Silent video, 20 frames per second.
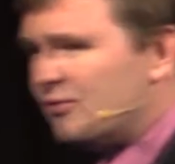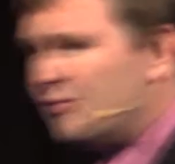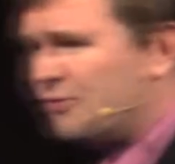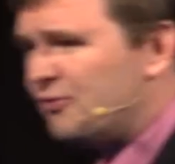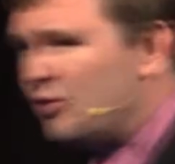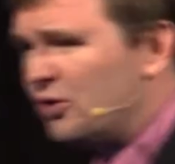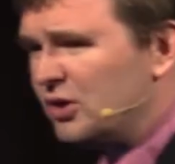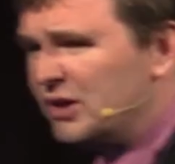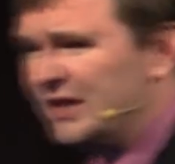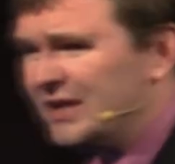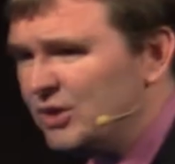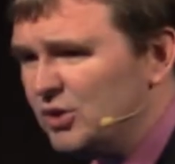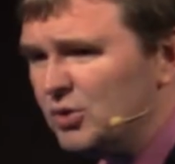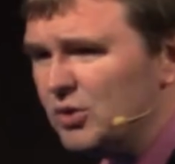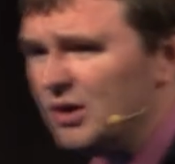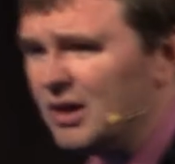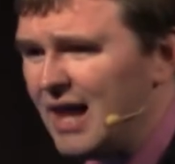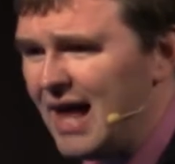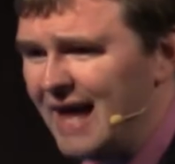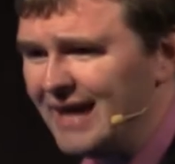fully
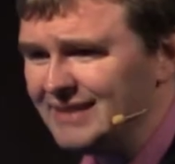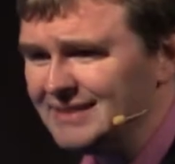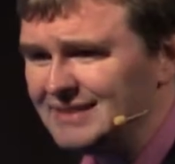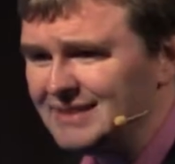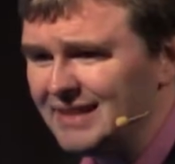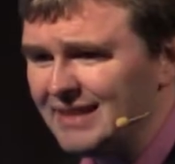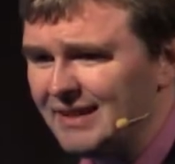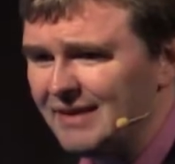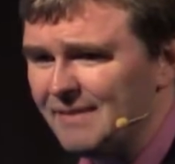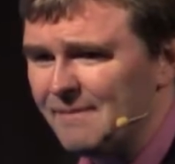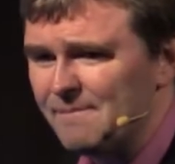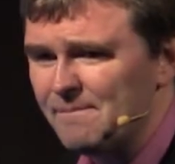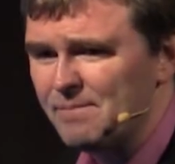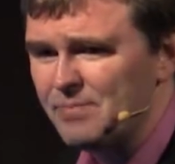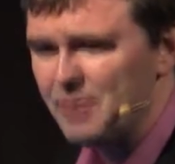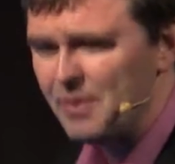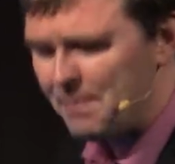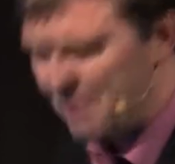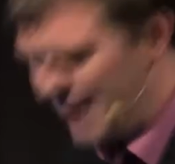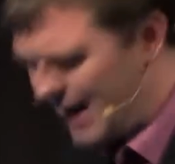utilizing
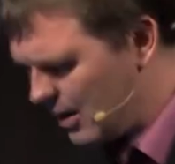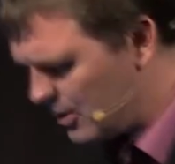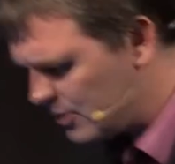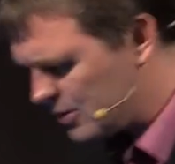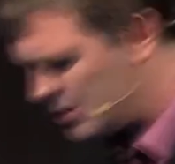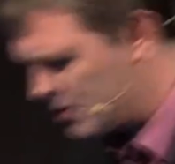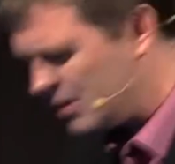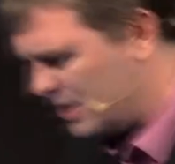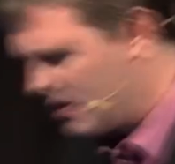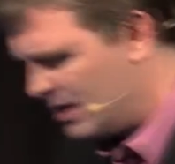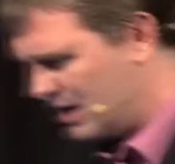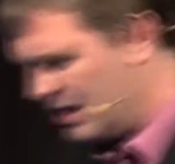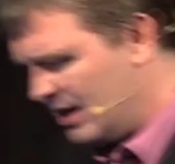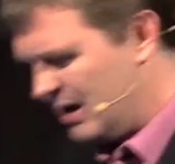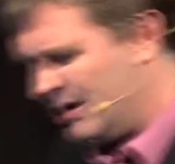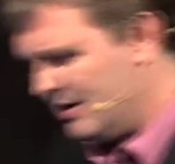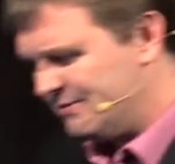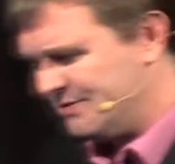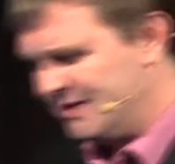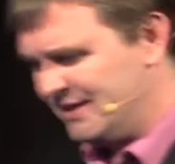the power
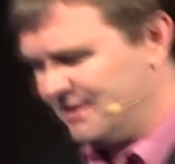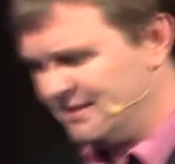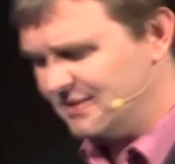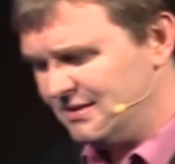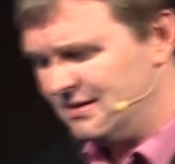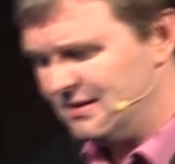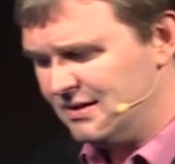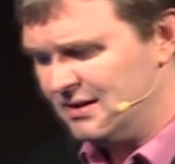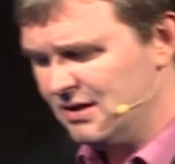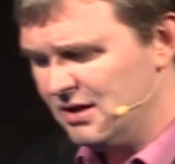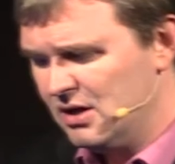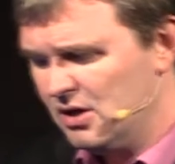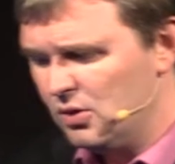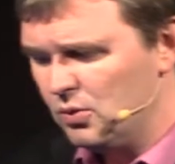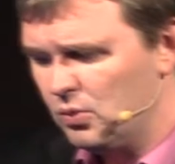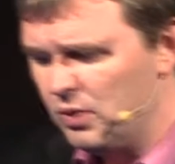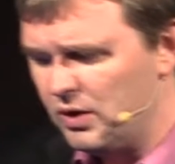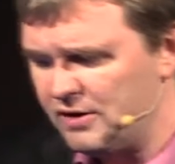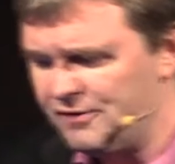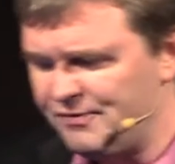of it.
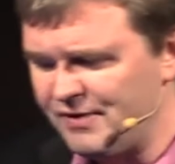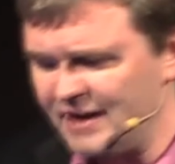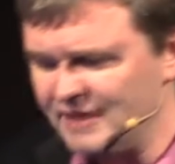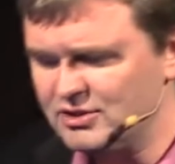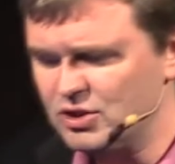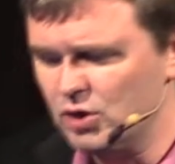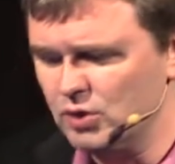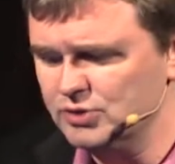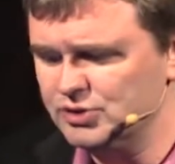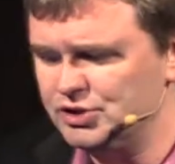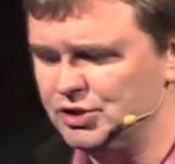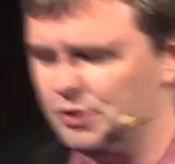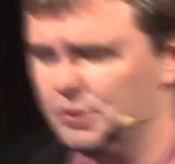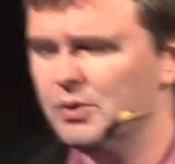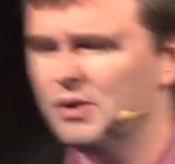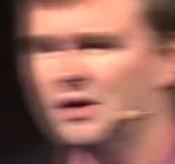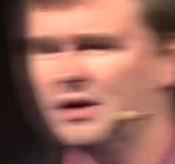What if I told you